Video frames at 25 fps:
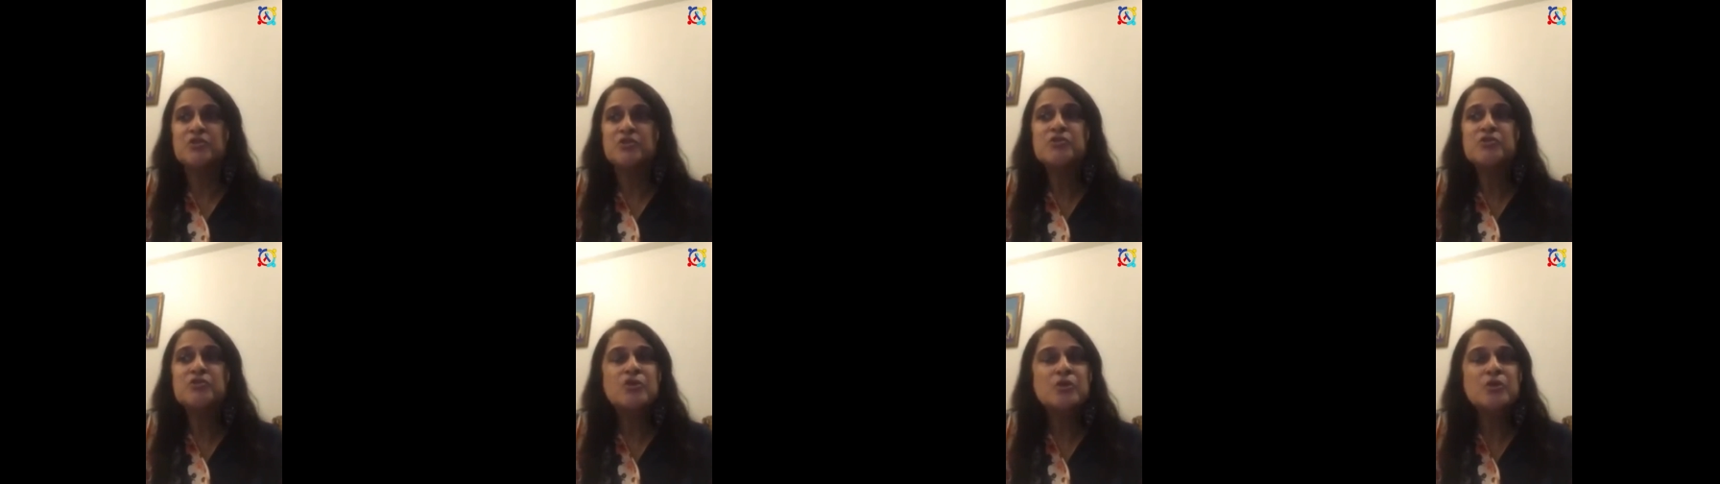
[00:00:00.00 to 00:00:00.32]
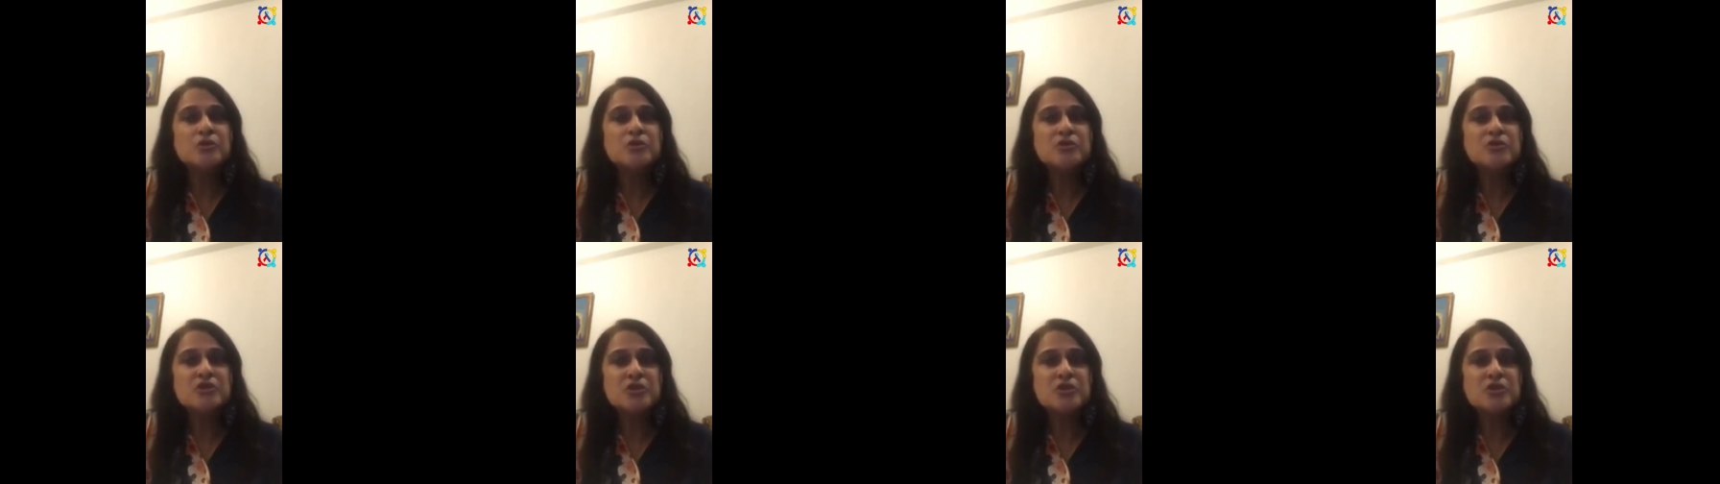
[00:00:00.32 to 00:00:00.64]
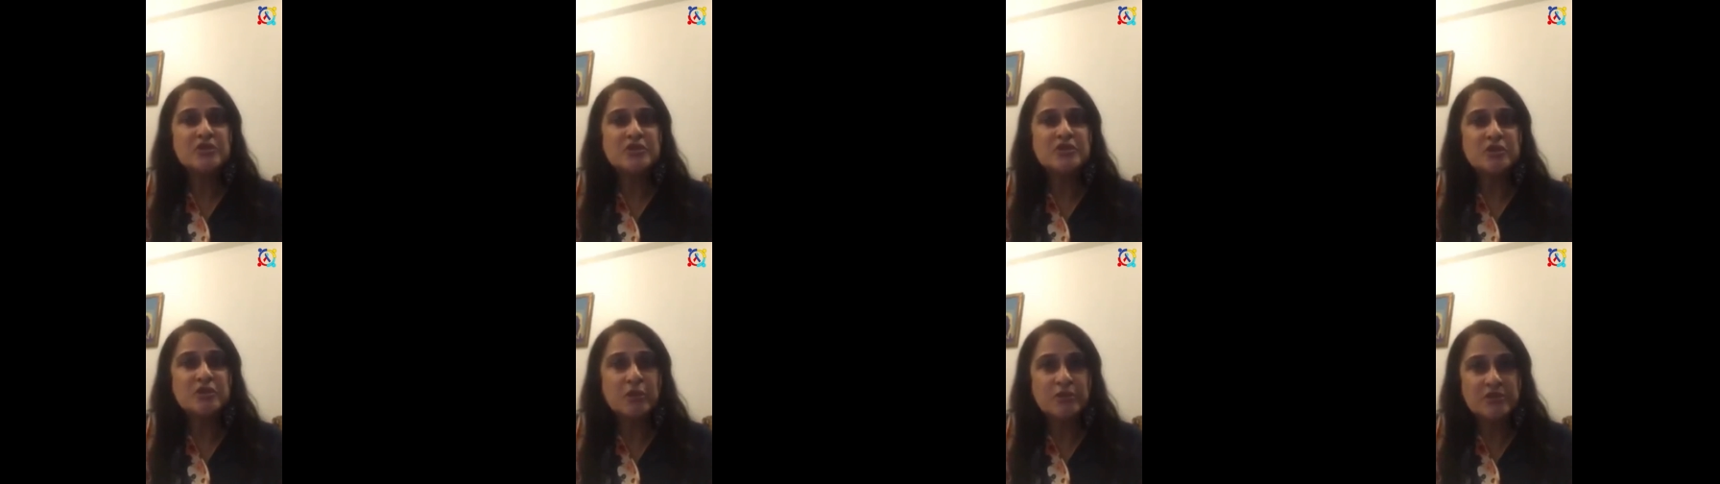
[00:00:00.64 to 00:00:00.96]
those on
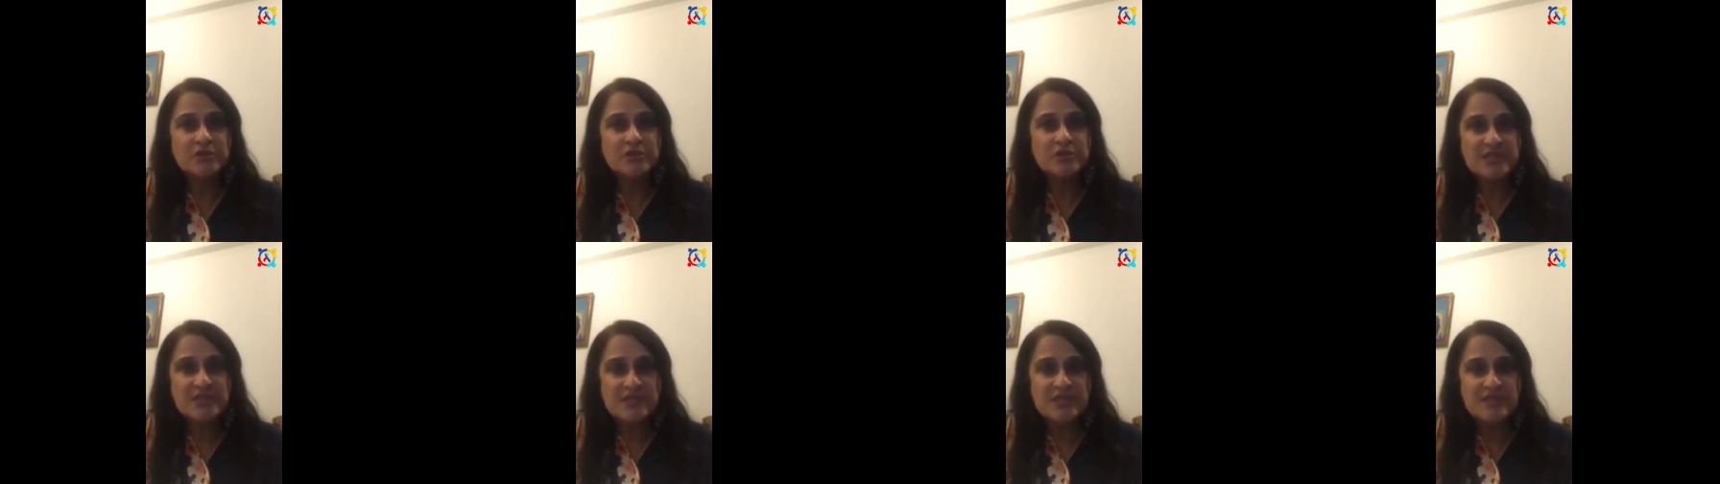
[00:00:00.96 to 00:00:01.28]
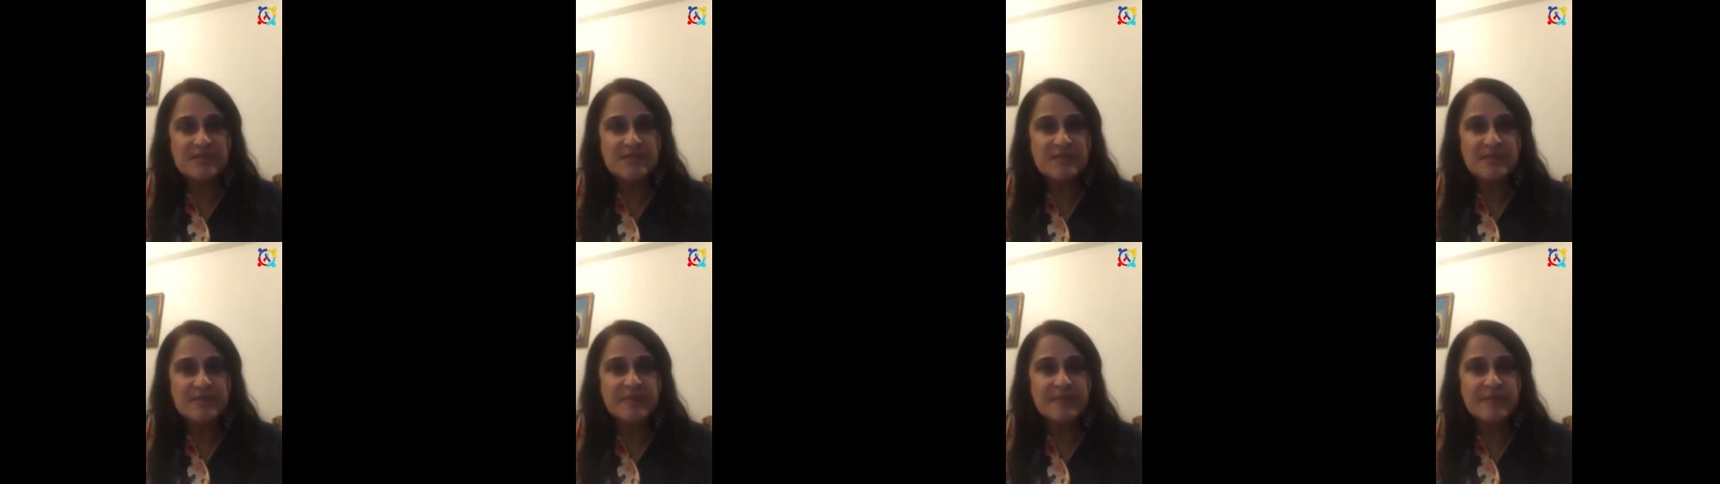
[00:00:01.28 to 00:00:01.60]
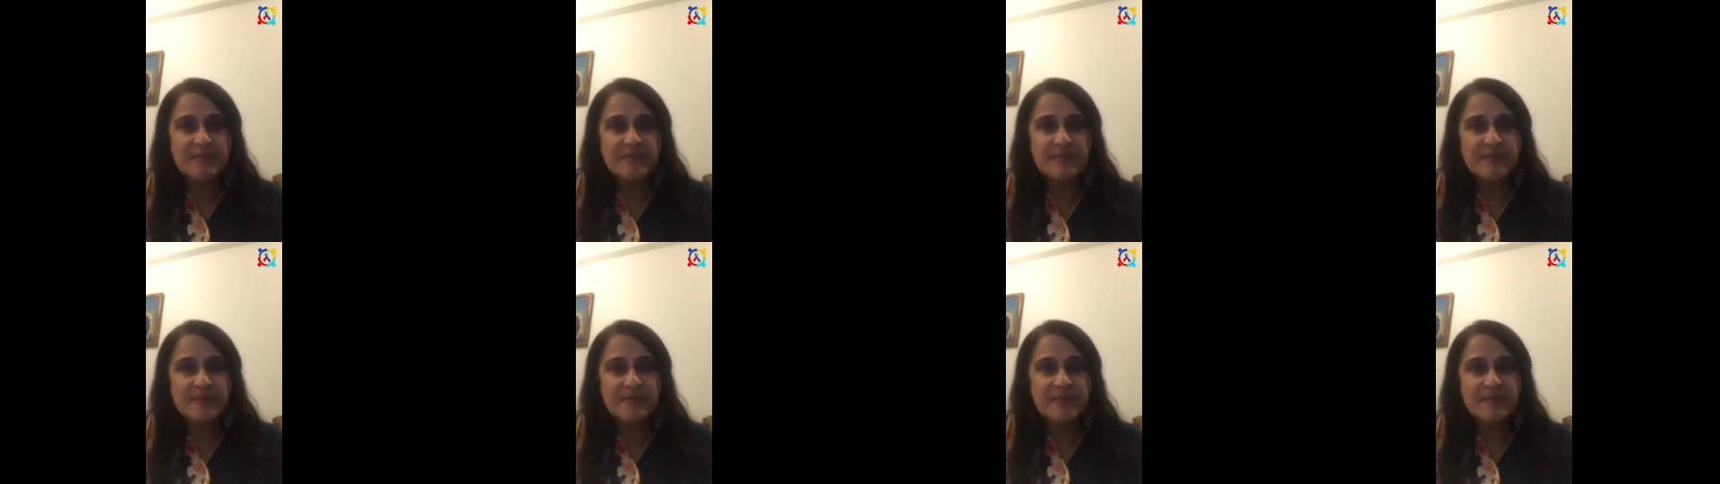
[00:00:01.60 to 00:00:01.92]
the autism
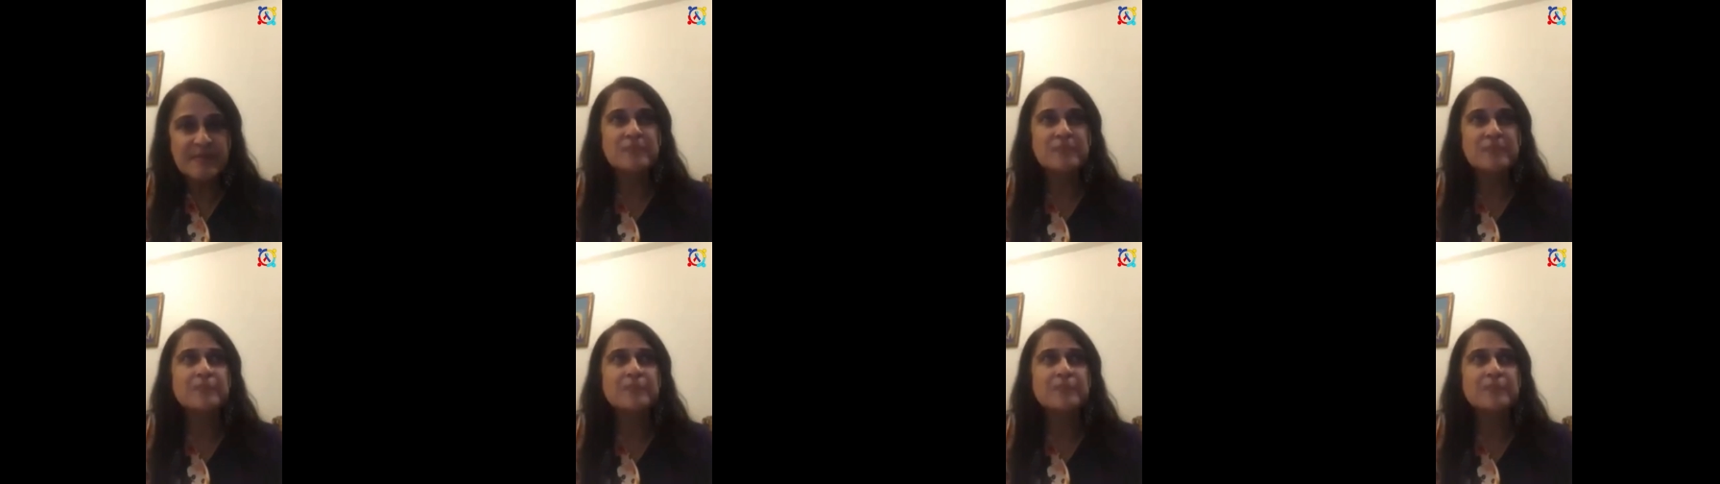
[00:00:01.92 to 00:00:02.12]
spectrum,